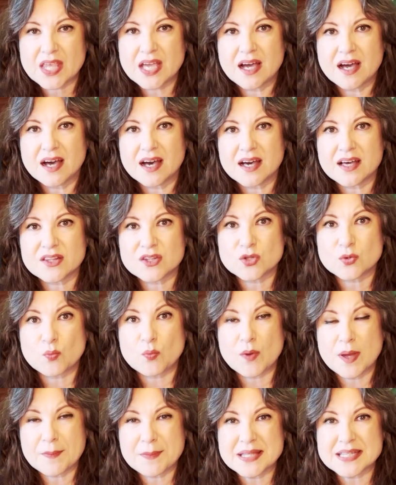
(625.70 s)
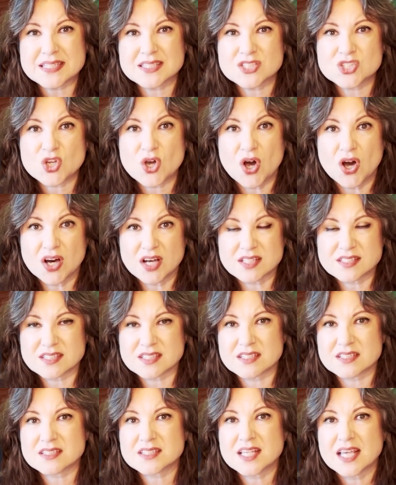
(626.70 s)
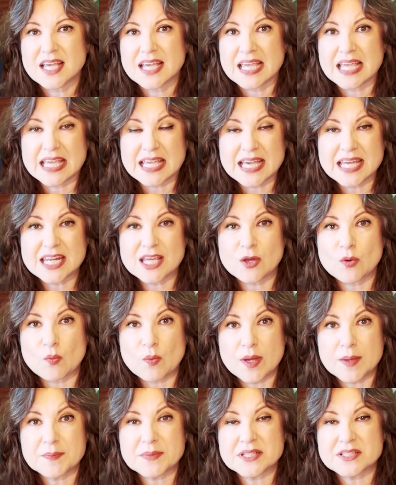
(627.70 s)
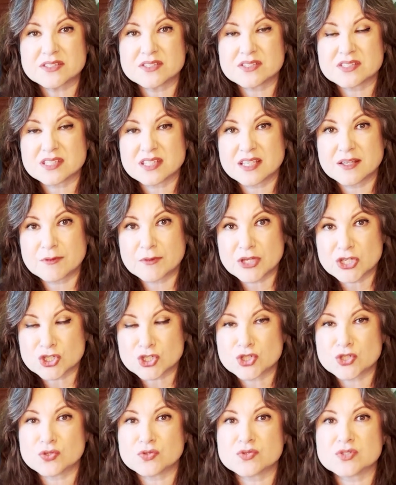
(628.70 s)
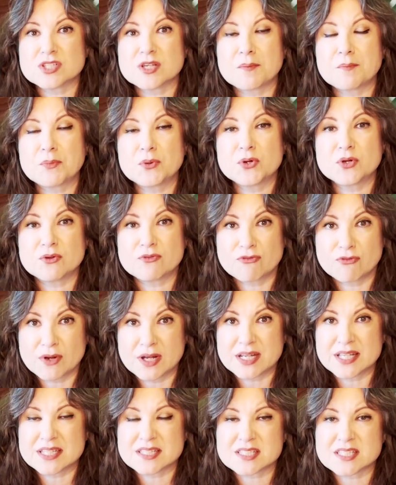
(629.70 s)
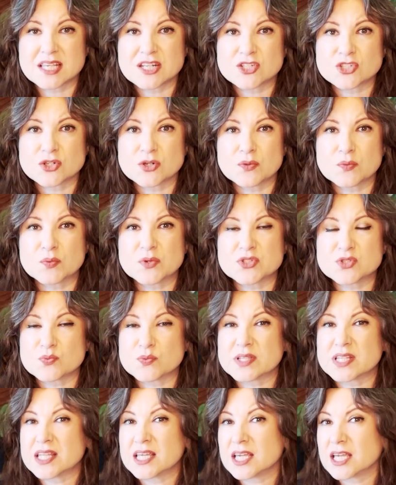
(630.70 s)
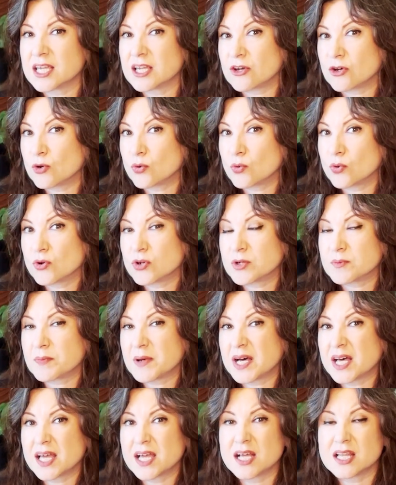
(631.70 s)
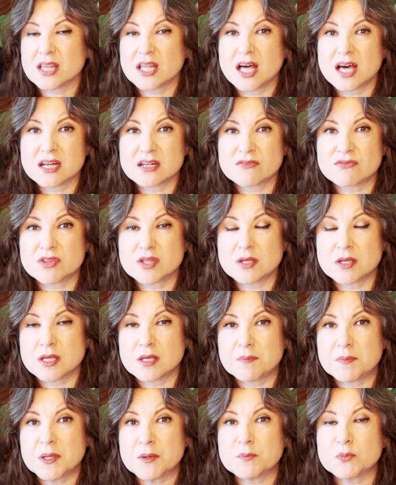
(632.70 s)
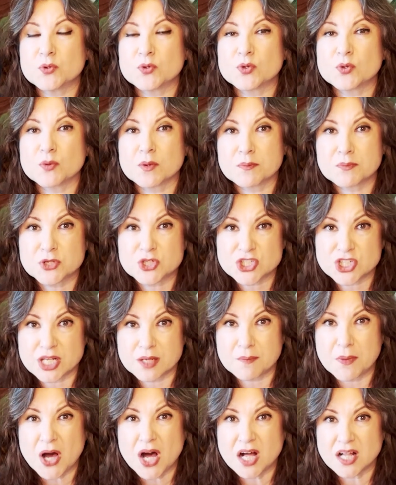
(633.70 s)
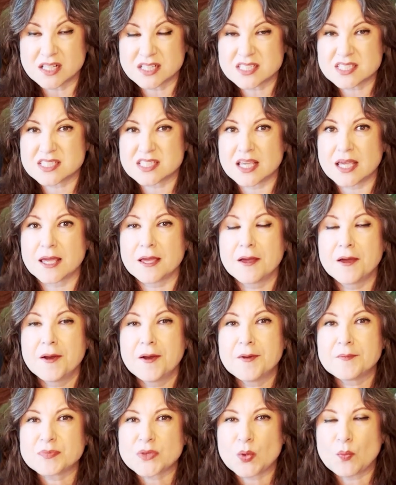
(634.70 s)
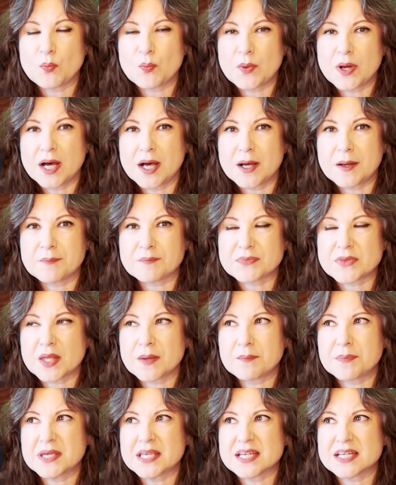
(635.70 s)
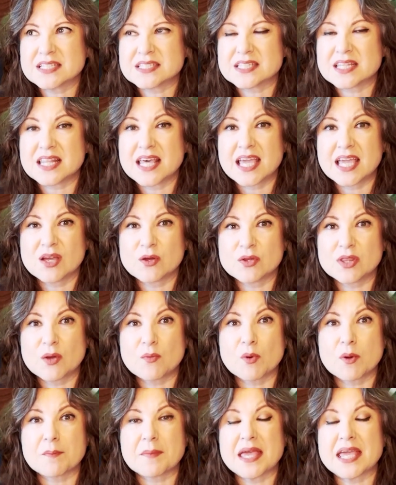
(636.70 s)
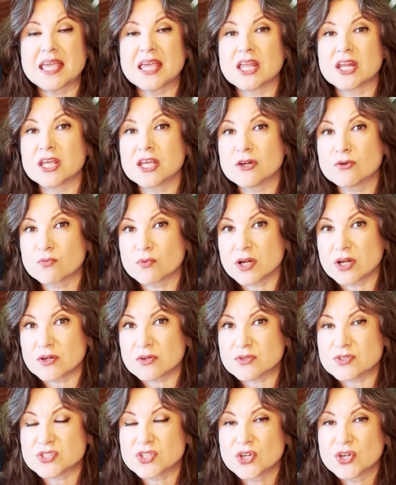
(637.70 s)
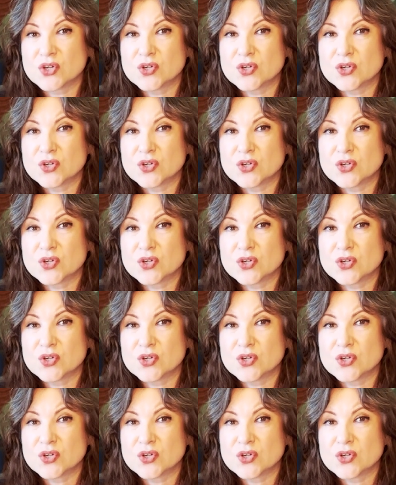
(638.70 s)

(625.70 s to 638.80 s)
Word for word: the women's causes, getting women's issues put front and center, was really ignored by a lot of the people who were pushing policy because they were making inroads